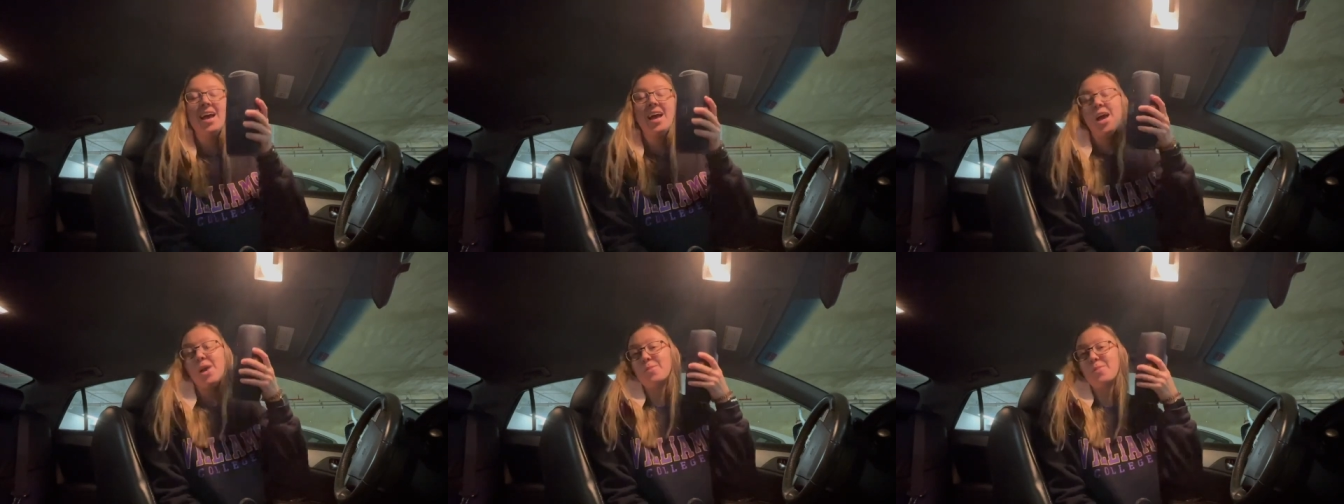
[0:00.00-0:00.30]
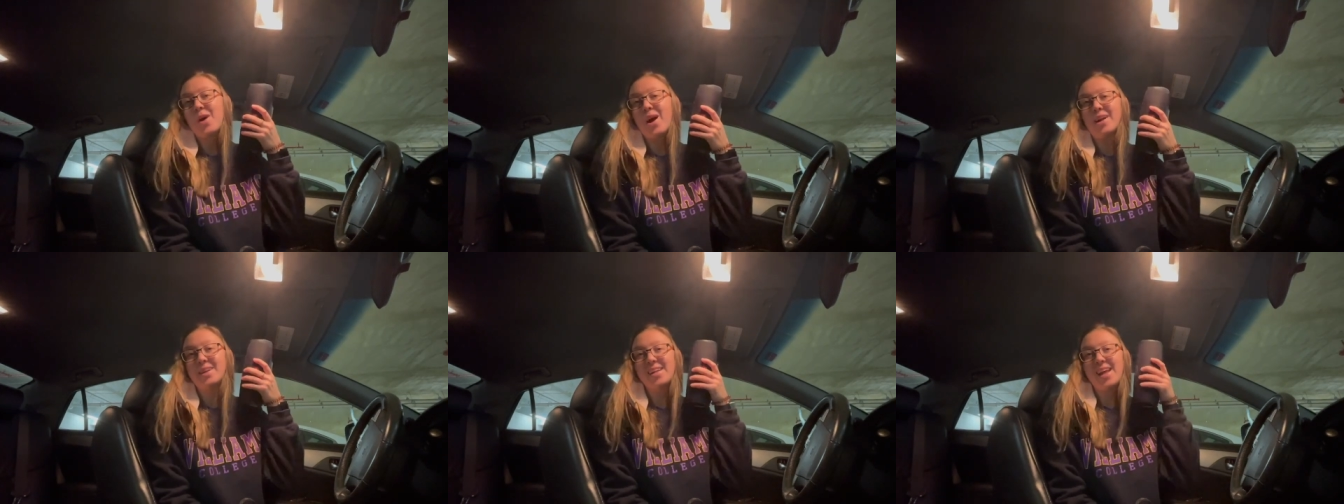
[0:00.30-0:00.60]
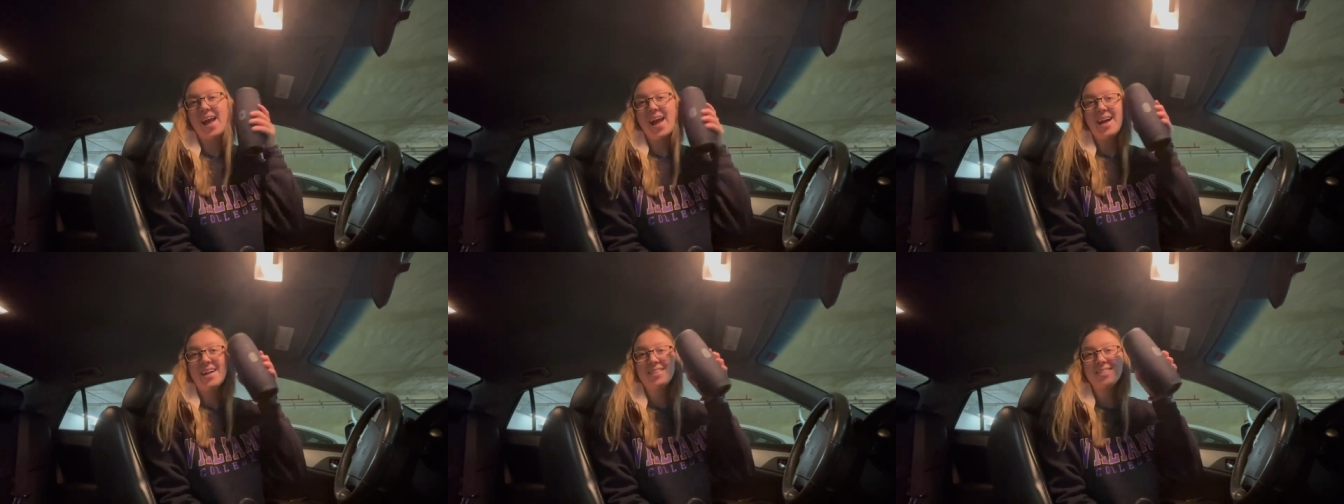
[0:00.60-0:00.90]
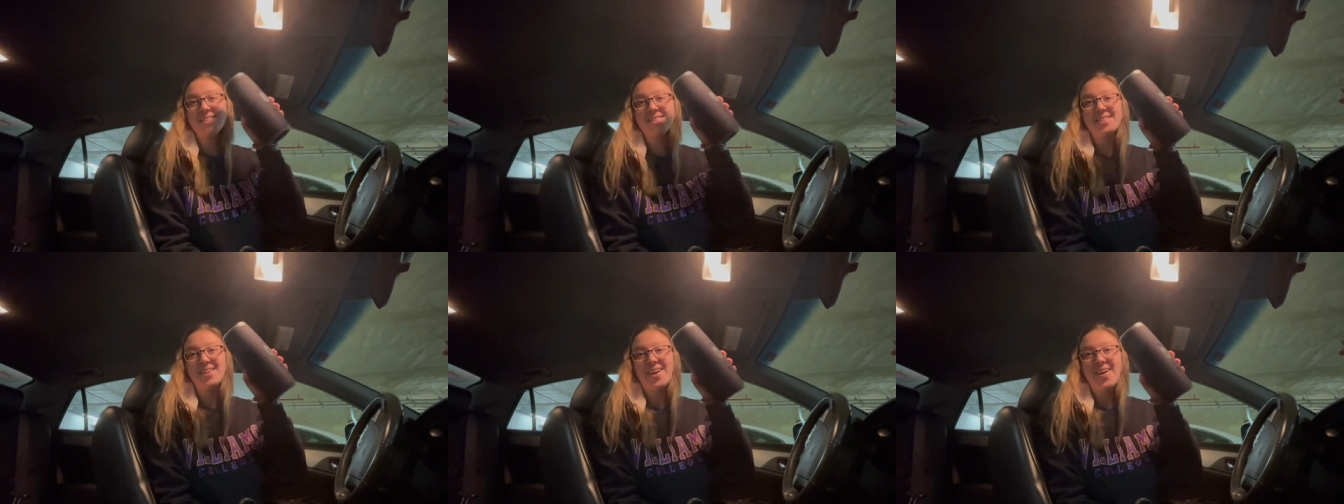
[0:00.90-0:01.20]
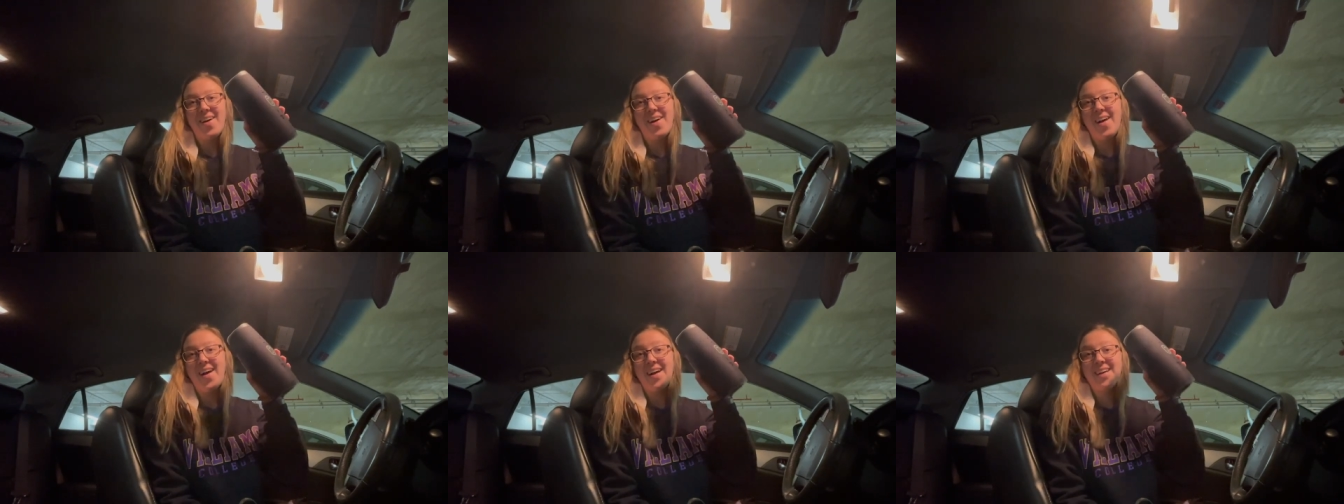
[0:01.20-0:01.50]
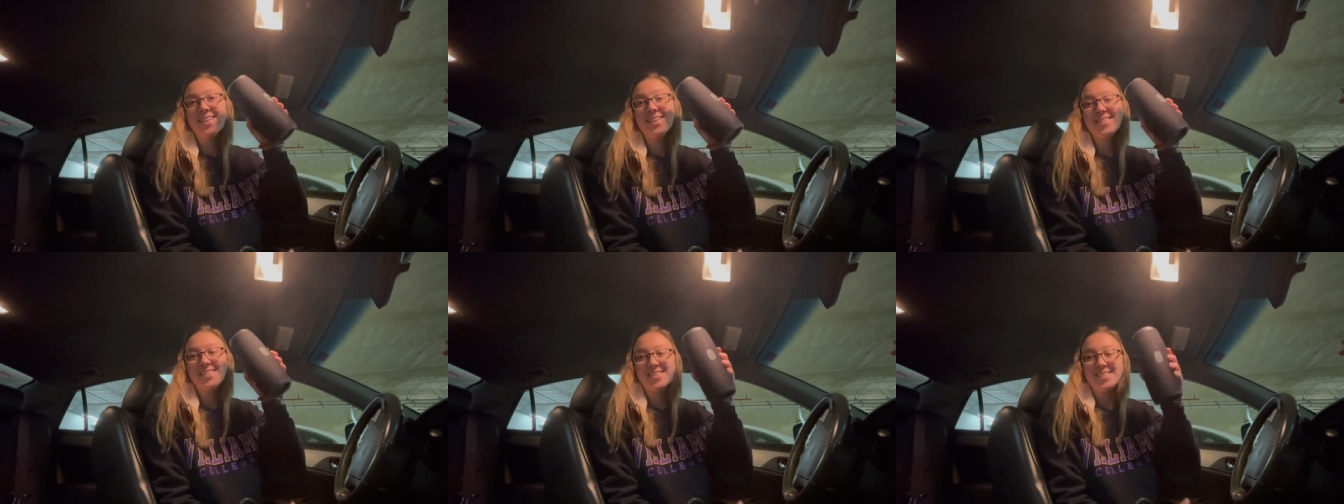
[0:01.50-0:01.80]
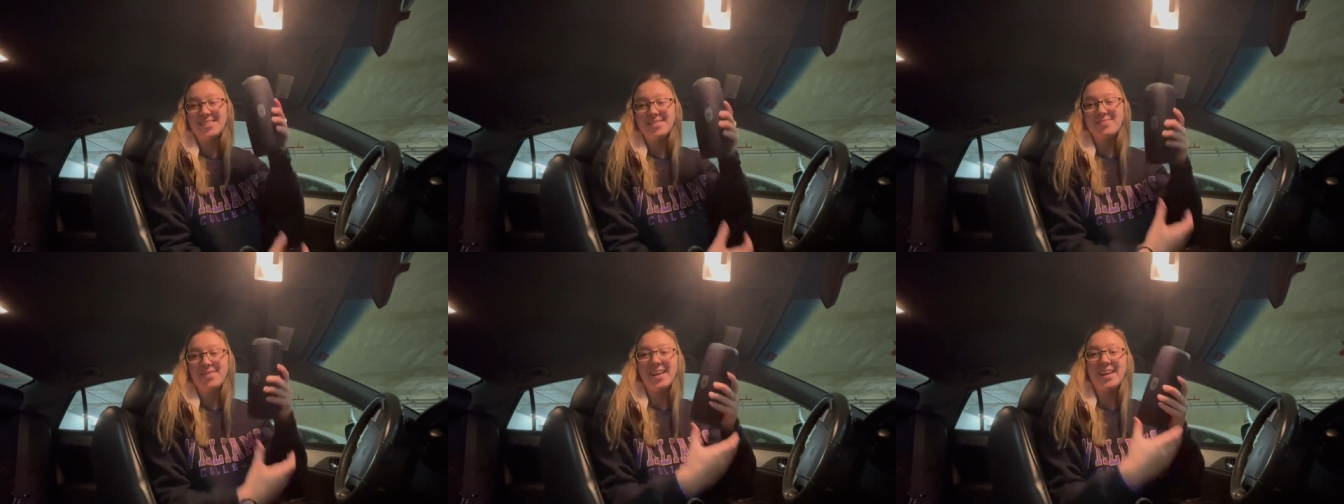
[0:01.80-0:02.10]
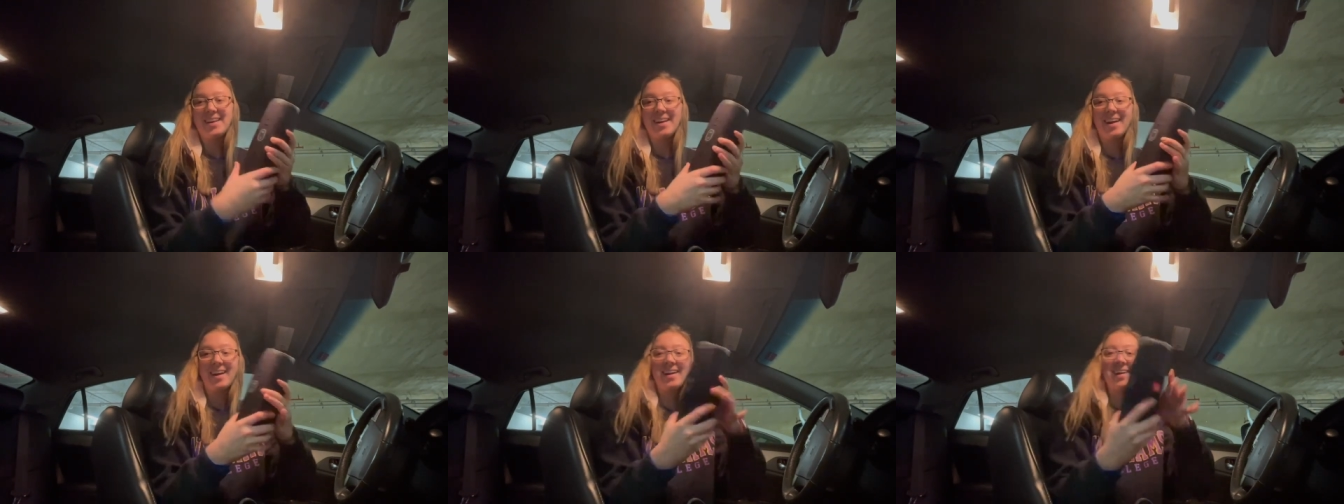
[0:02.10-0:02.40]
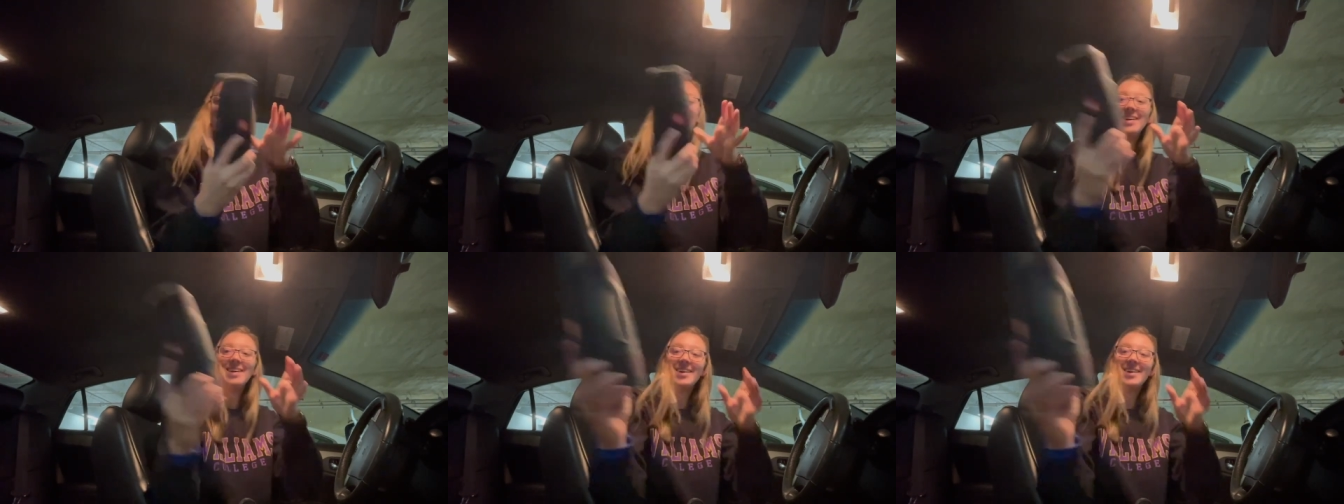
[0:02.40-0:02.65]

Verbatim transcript: and podcasts on the speaker.